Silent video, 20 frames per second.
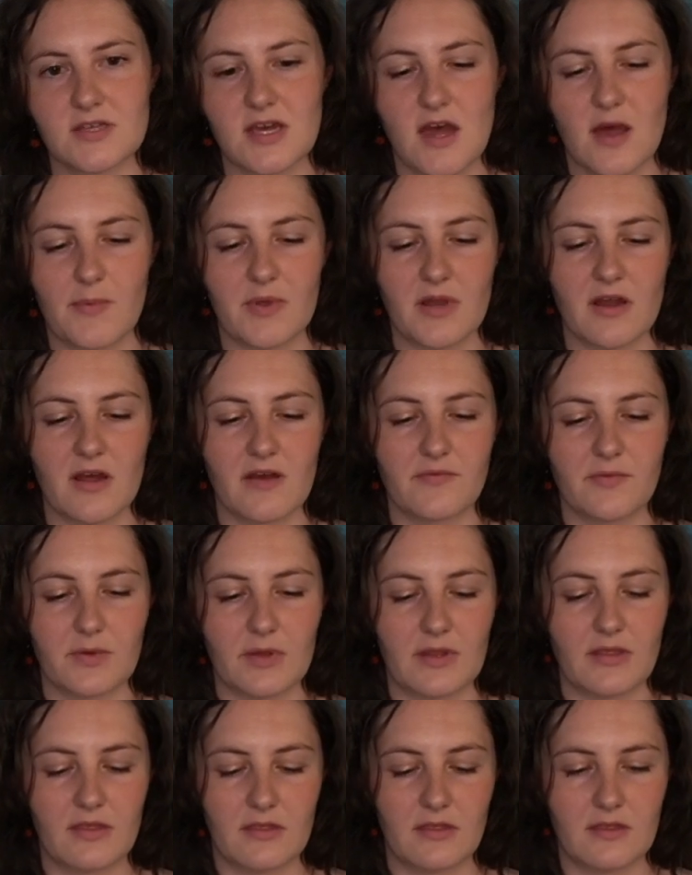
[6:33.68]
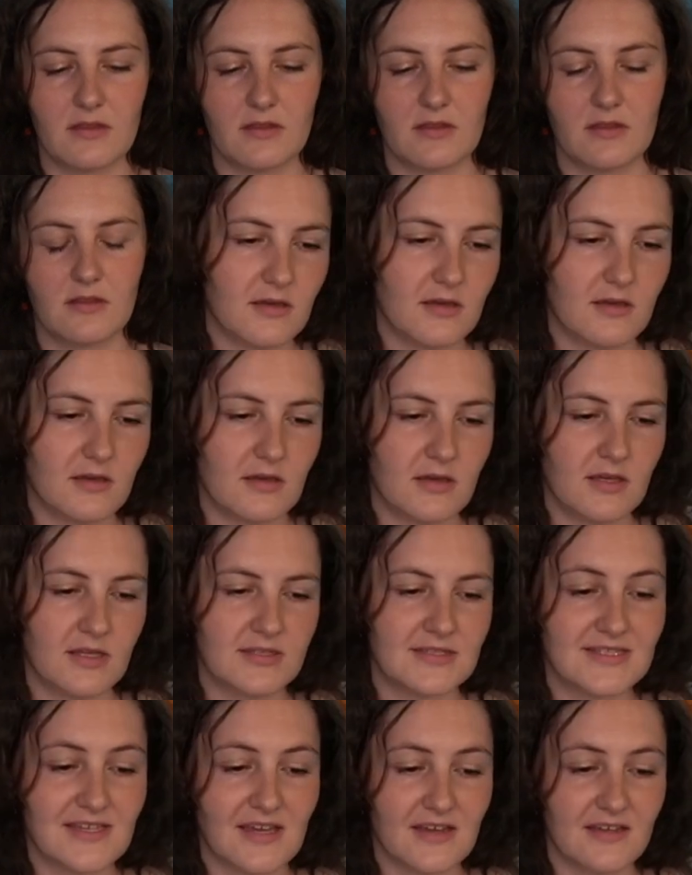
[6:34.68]
top it off with, it
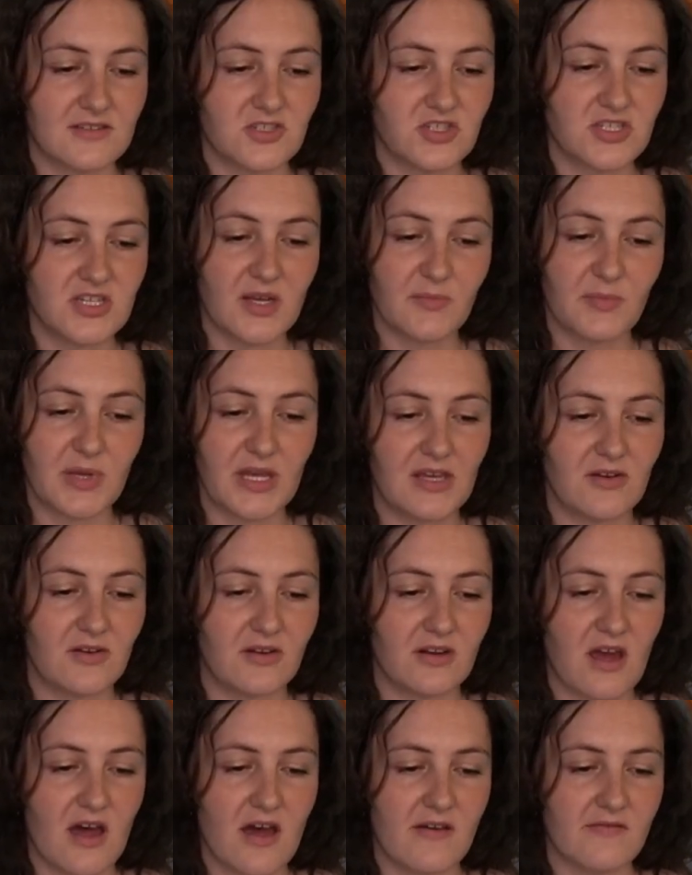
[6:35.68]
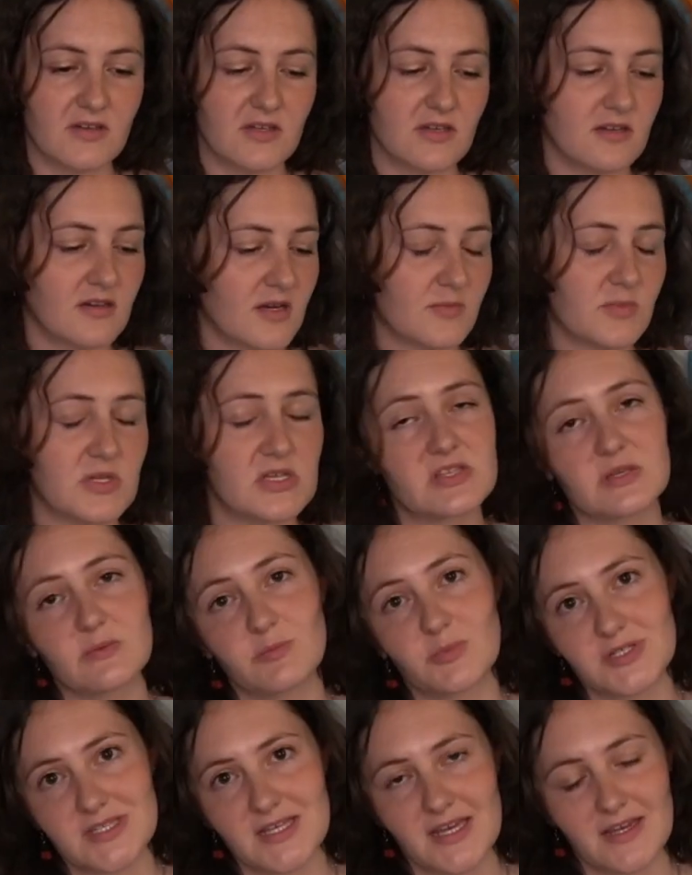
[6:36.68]
says champagne or Cava. I'm using
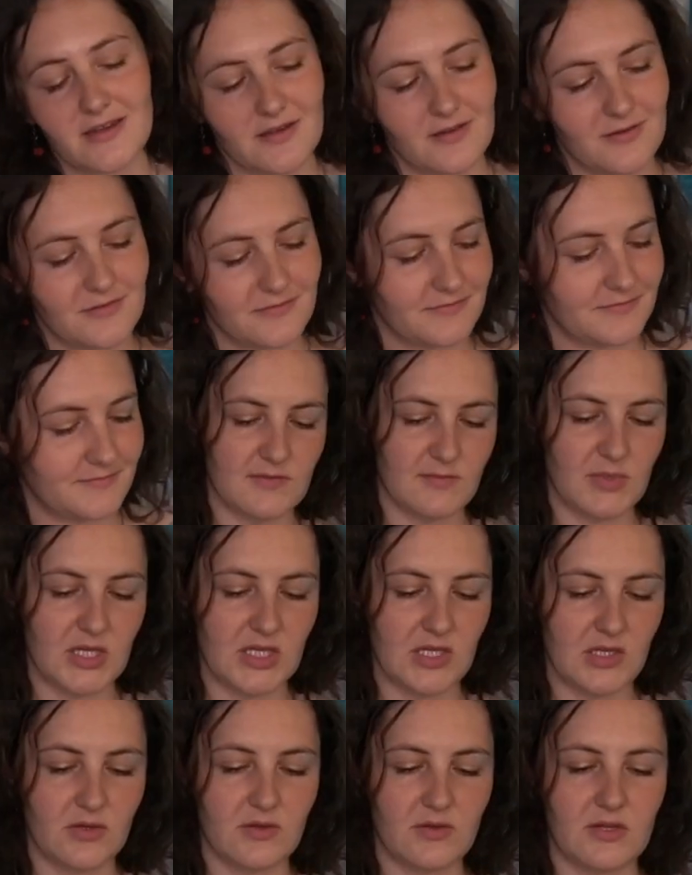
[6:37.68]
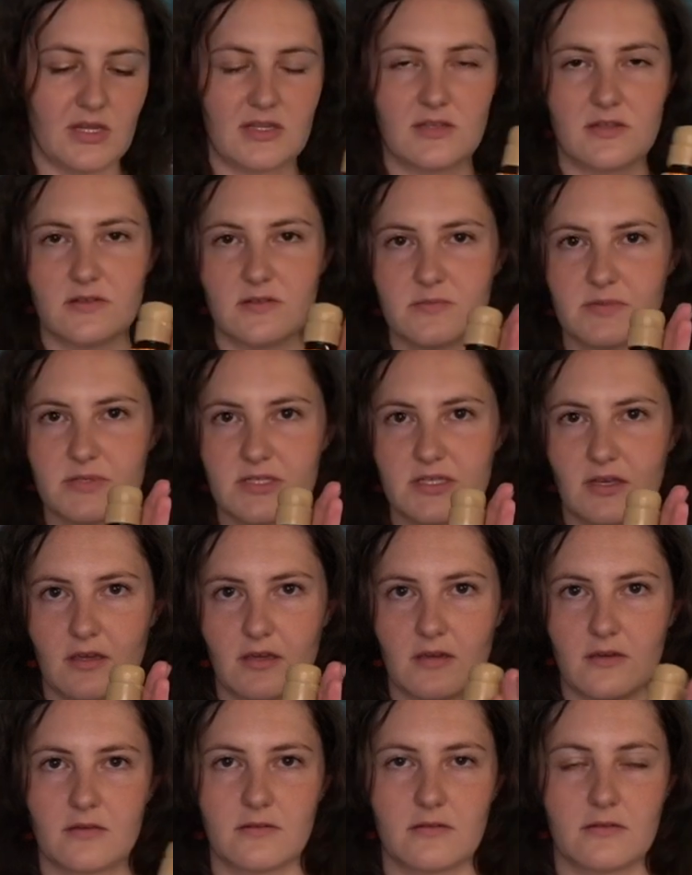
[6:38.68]
Prosecco. Mio Netto
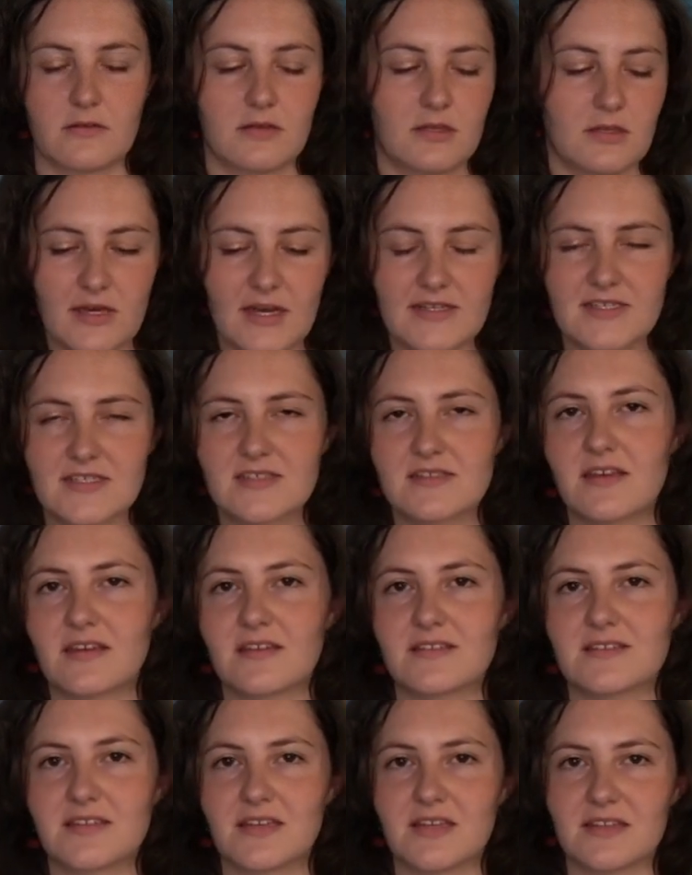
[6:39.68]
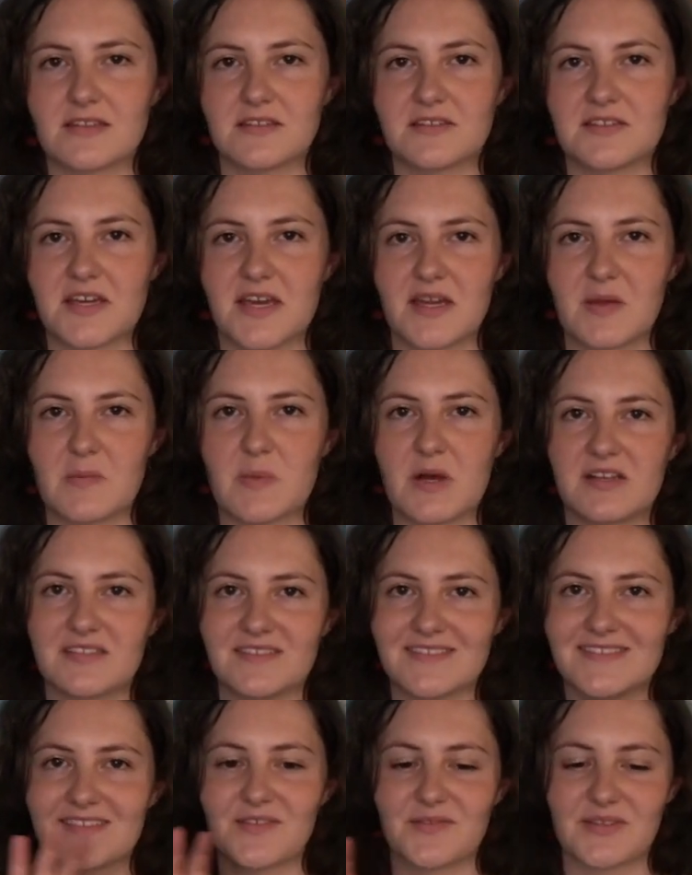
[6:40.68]
Prosecco. I just like to get the tiny
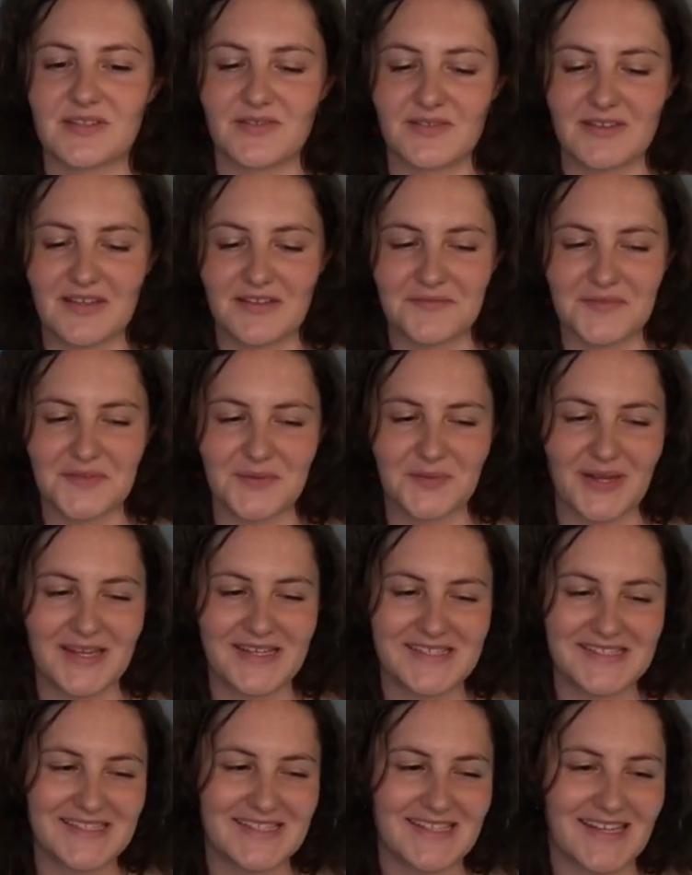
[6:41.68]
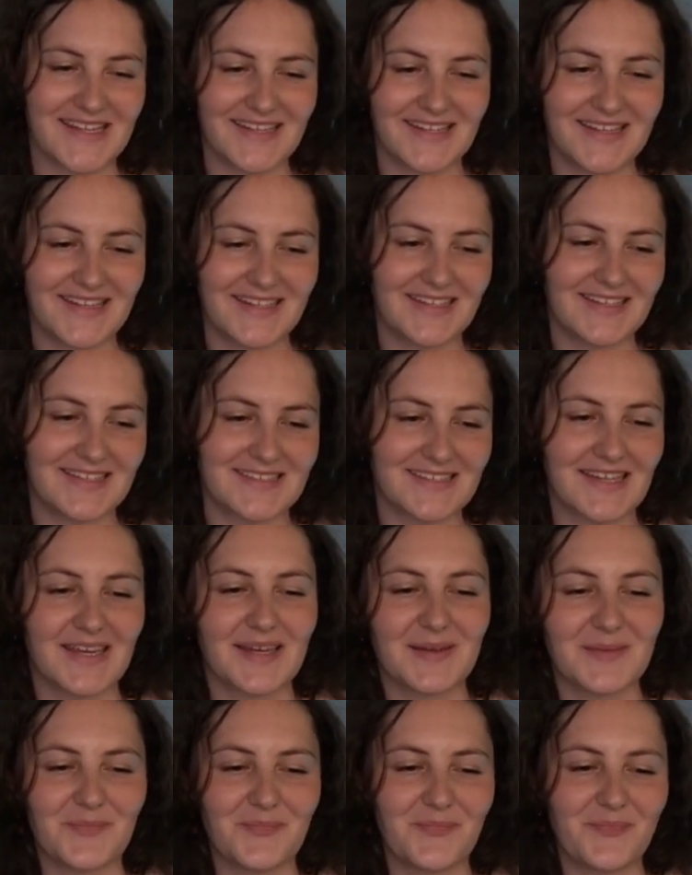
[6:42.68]
bottles so I don't have to waste any because
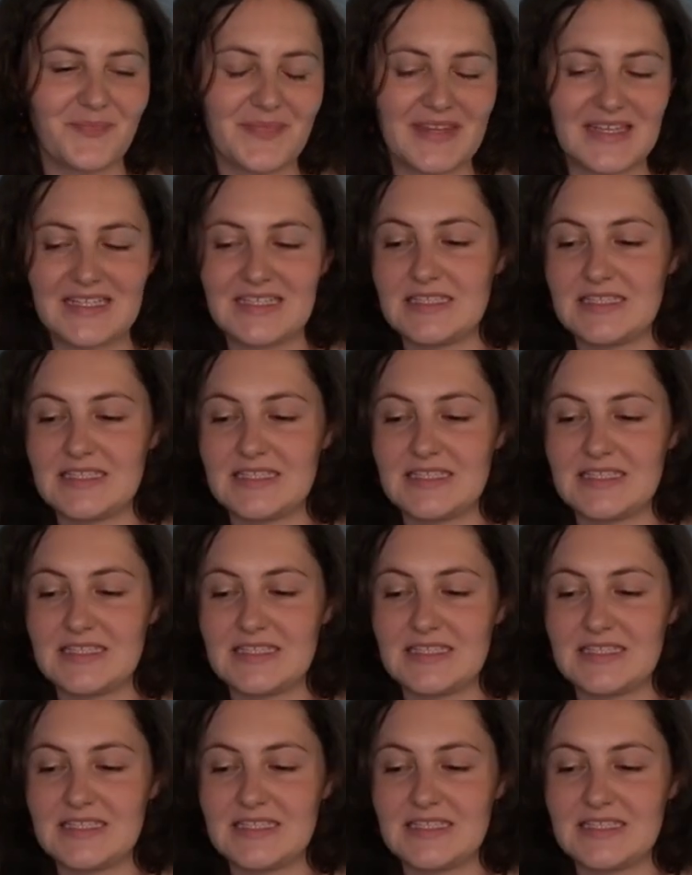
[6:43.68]
I'm